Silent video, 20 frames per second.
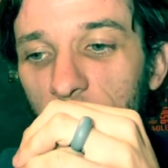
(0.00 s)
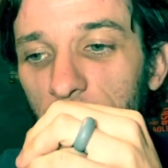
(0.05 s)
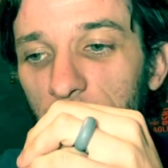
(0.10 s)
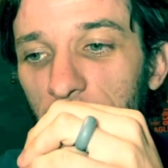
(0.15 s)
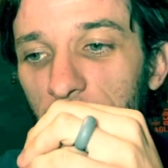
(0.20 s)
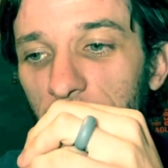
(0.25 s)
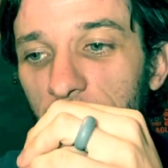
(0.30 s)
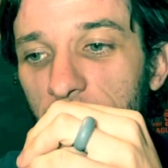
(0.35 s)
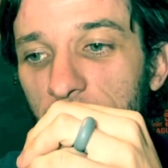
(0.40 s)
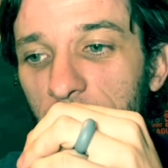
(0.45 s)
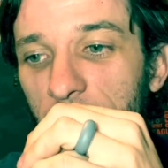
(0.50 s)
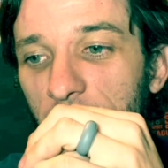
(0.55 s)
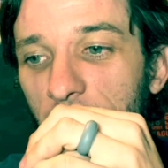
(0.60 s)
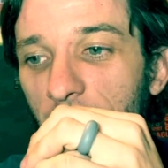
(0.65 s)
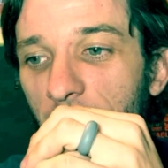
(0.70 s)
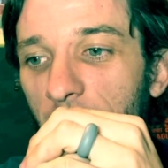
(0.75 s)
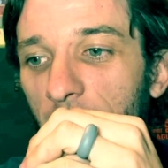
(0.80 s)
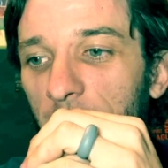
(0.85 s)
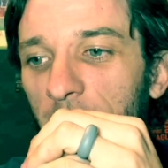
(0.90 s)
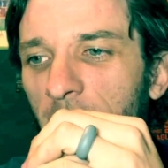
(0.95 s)
be
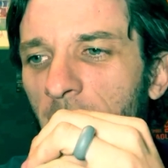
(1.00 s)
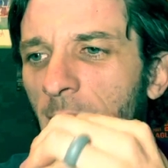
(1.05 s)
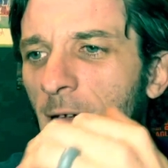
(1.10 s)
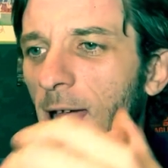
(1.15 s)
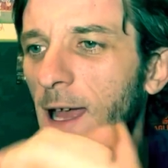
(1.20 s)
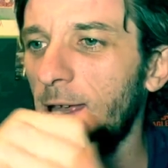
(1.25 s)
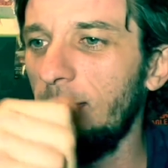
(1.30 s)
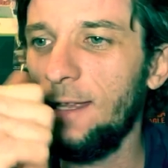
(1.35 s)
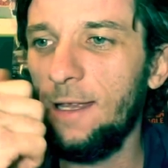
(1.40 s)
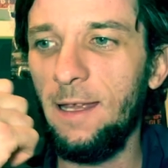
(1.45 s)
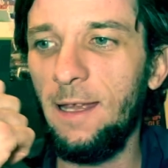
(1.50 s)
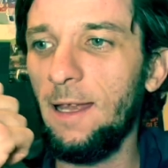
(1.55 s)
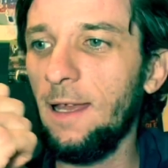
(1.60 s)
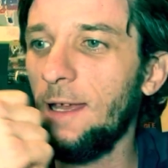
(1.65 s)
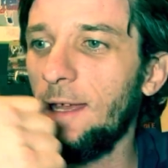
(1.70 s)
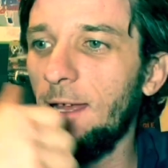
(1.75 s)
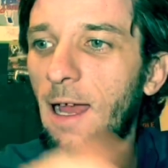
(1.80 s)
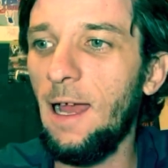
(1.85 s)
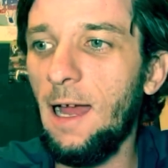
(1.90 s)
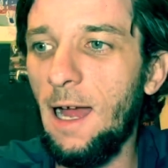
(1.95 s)
subscribed. It,
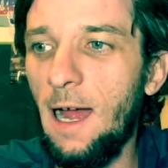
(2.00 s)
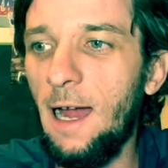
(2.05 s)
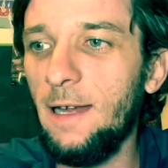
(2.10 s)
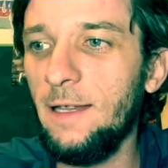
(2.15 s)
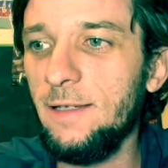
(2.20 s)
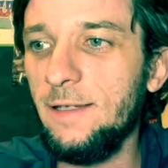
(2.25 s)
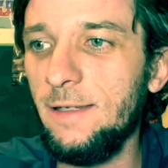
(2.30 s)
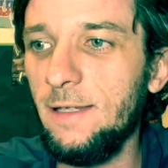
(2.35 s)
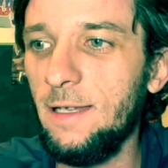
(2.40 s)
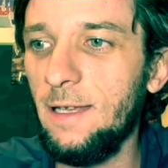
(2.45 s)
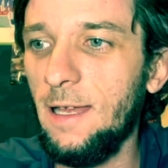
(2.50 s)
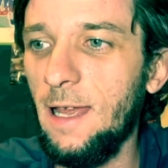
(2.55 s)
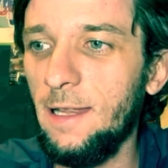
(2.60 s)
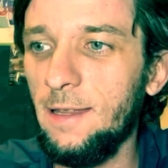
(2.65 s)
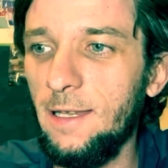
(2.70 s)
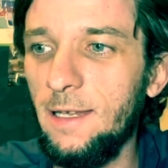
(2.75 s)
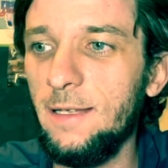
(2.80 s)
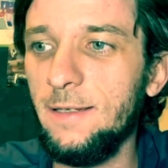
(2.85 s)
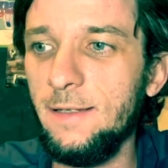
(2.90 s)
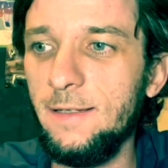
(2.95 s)
honestly, I
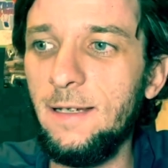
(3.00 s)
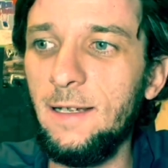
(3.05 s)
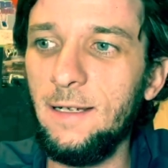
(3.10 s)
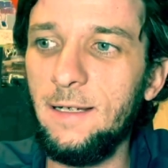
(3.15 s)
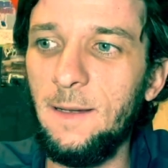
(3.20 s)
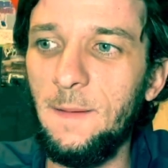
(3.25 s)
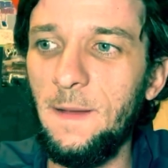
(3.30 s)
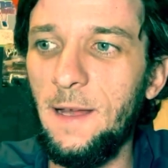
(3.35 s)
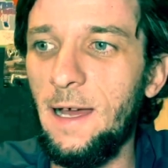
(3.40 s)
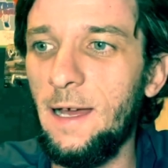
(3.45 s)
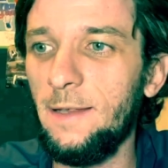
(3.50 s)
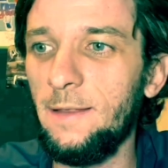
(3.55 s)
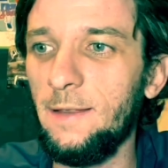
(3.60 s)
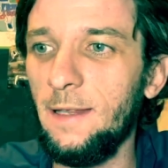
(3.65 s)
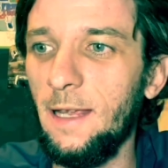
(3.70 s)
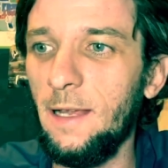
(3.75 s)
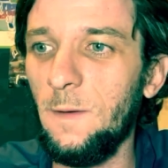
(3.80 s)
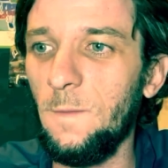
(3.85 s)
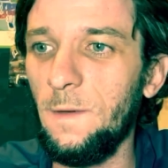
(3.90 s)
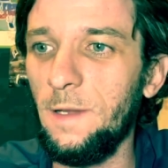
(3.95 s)
think it's gonna come out in
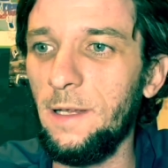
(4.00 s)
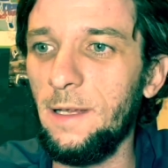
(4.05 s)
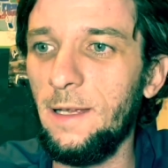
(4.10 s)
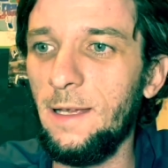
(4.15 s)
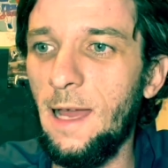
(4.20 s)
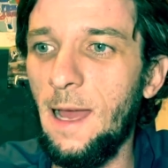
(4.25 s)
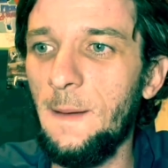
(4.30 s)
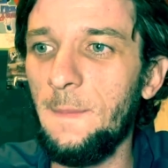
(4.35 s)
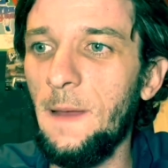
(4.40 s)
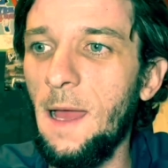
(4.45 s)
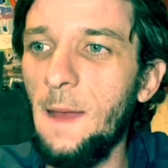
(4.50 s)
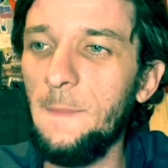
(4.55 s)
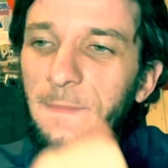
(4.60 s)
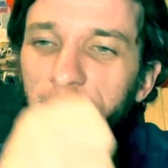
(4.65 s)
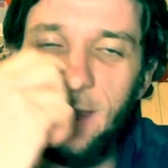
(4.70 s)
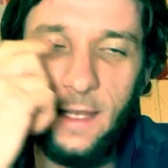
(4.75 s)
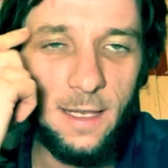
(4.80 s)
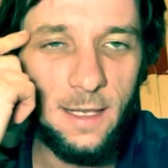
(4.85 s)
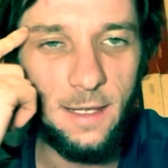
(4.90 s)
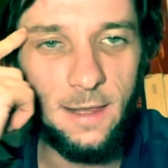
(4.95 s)
like a week. I'm I'm
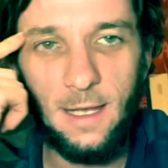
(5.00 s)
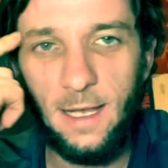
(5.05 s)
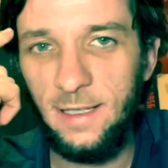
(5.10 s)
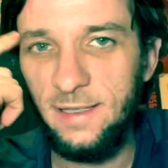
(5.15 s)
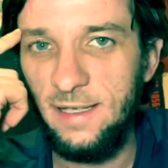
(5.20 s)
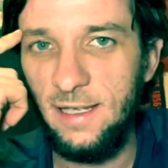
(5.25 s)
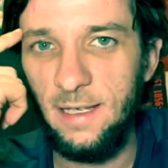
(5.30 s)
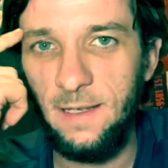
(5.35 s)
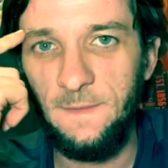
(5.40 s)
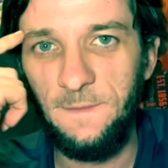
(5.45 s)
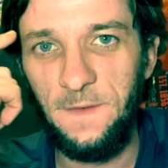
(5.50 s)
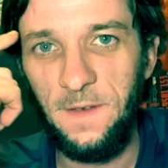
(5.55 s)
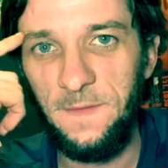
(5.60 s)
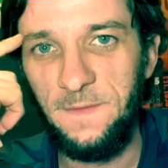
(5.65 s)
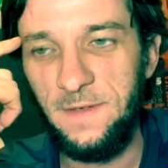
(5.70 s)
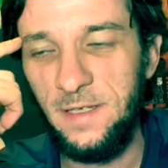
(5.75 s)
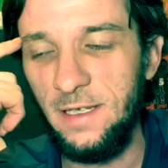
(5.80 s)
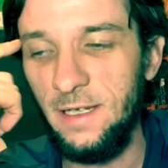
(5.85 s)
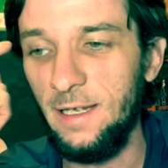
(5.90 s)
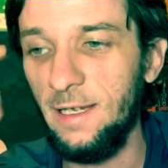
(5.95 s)
thinking like 10,
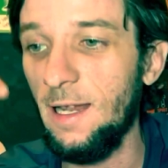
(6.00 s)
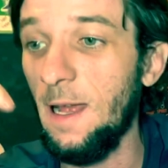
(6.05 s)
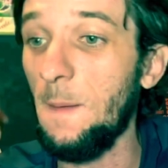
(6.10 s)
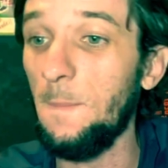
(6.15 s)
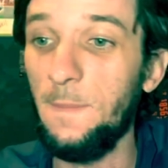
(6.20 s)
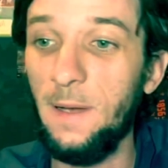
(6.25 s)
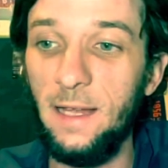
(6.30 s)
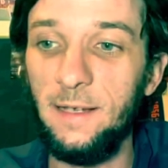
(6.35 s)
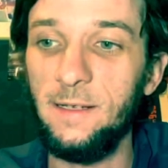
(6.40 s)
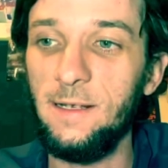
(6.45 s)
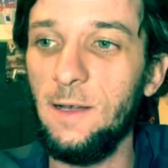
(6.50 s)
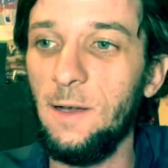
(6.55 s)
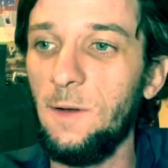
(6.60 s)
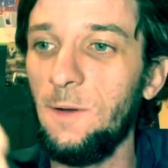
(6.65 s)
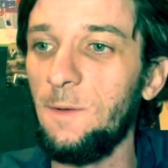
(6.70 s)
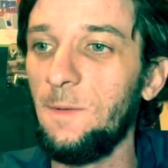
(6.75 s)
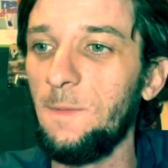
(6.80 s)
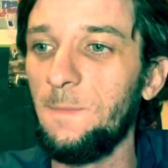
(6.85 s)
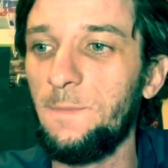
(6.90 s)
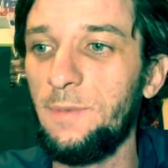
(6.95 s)
15. I'm about to
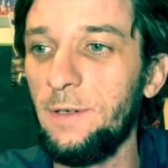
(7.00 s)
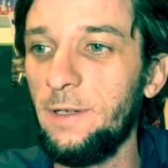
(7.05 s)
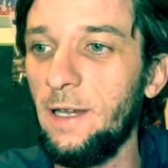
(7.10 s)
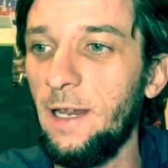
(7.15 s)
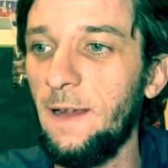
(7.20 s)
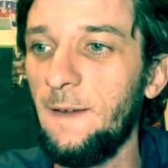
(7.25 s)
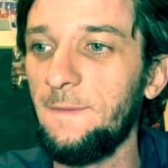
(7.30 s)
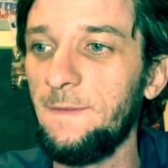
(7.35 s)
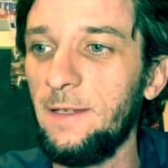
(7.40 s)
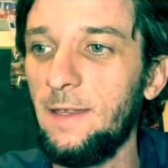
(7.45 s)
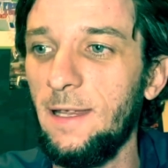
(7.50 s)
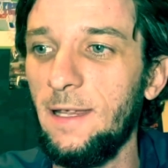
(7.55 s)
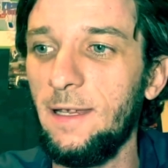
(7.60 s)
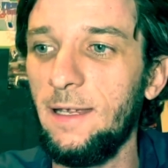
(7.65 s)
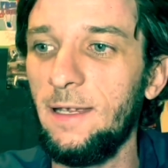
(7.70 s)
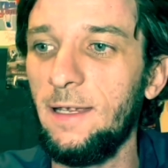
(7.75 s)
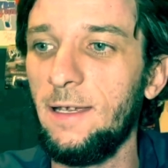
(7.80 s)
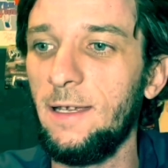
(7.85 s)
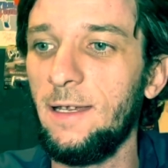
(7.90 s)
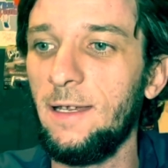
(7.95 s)
go put everything
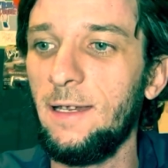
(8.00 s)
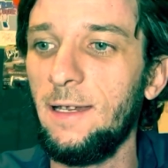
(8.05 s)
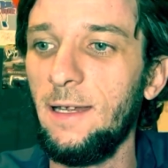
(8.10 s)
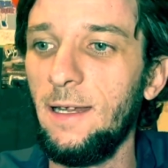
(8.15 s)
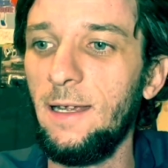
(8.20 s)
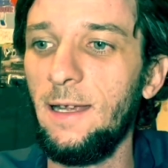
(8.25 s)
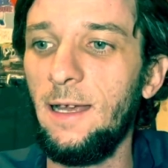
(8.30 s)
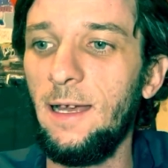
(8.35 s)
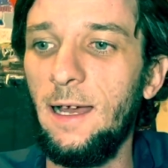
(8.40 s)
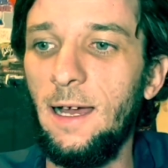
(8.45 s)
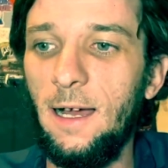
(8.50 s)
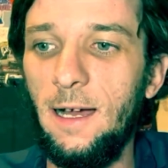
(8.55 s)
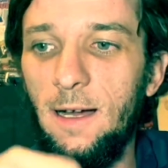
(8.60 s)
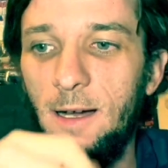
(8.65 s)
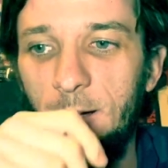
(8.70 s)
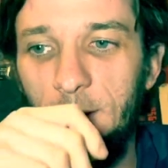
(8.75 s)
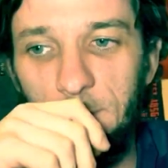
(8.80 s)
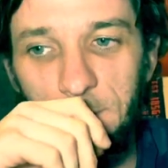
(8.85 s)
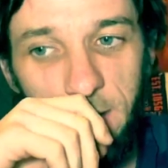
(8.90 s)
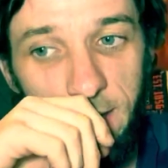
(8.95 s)
in.
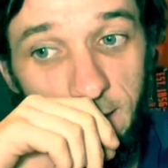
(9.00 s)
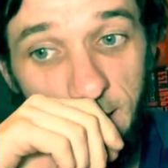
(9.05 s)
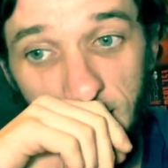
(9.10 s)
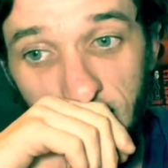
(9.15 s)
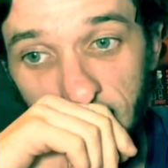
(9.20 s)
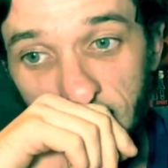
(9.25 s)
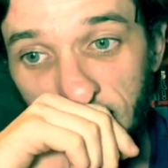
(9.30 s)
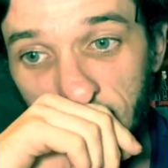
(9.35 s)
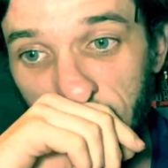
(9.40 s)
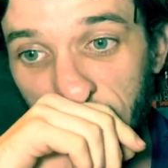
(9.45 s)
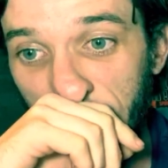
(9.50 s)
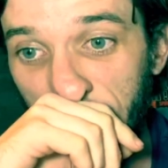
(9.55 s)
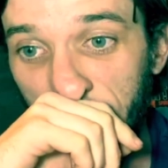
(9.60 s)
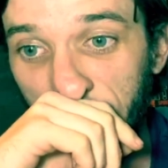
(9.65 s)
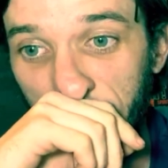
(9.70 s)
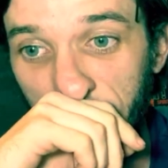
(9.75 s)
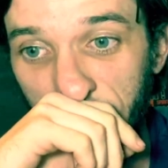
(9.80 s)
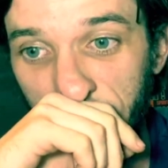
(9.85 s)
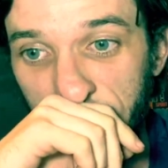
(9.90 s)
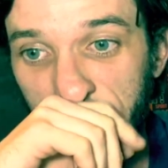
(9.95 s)
Um, but yeah,
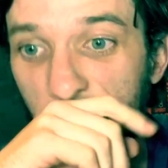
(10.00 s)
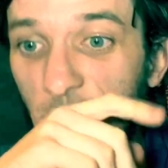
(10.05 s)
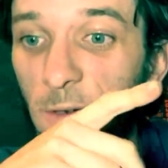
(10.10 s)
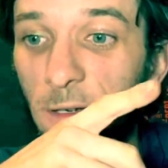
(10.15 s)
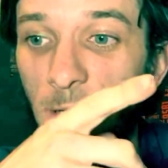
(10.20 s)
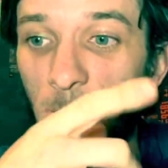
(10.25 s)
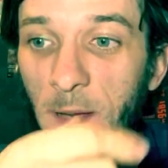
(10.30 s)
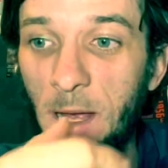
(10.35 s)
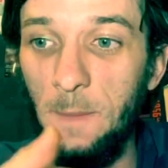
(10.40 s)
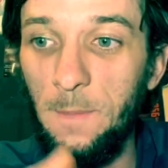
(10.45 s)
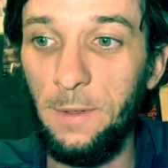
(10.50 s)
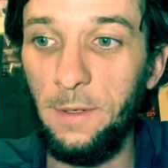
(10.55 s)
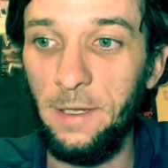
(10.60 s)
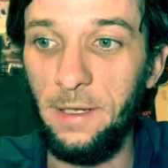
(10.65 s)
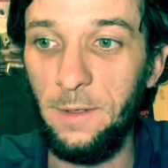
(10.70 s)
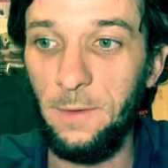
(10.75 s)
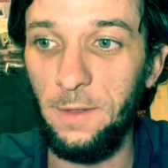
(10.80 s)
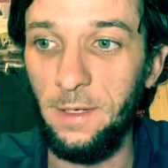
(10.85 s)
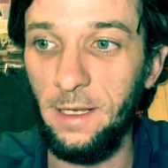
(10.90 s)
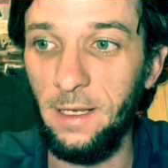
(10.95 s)
it's gonna come out pretty
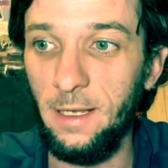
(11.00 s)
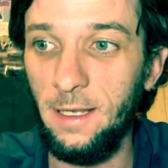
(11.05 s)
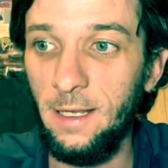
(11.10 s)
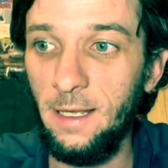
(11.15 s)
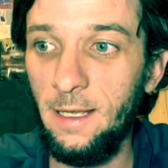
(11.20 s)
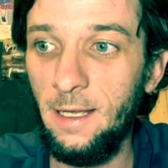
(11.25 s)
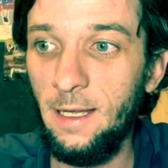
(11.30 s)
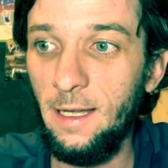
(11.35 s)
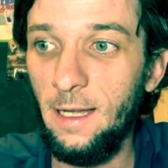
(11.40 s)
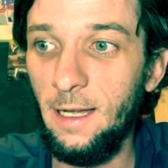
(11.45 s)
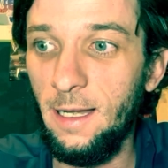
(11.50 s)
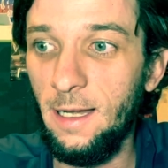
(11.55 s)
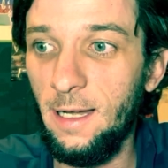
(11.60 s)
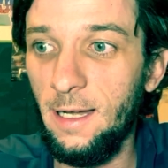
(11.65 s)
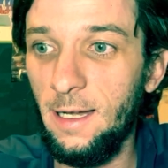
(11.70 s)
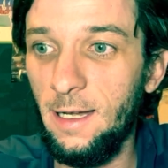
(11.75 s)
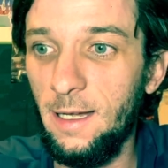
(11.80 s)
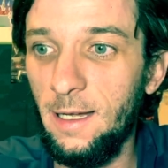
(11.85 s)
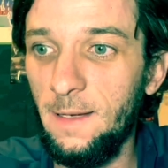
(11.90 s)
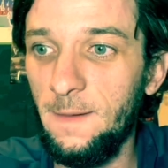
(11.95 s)
quick.
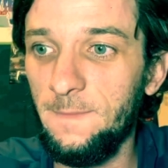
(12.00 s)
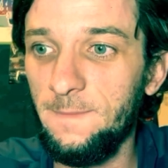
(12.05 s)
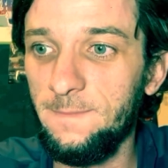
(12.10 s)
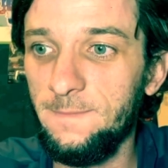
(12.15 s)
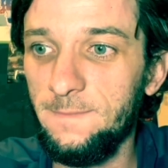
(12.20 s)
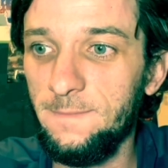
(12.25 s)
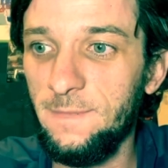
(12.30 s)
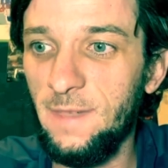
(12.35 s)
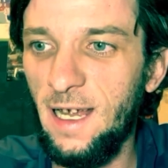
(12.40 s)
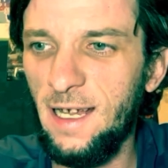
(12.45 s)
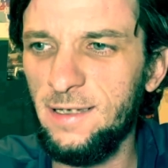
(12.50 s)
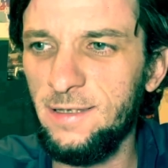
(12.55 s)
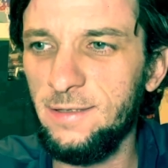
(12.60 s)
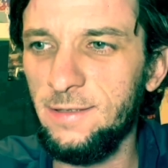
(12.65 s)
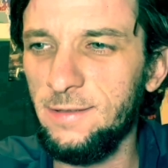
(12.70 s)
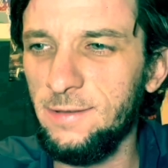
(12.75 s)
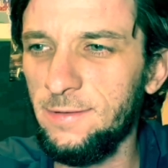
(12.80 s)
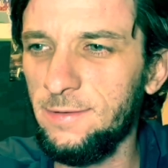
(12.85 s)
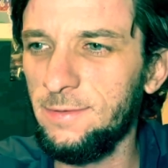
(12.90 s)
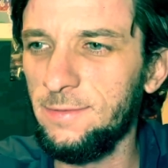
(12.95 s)
Um, I
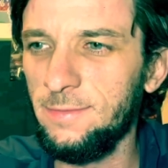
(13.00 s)
just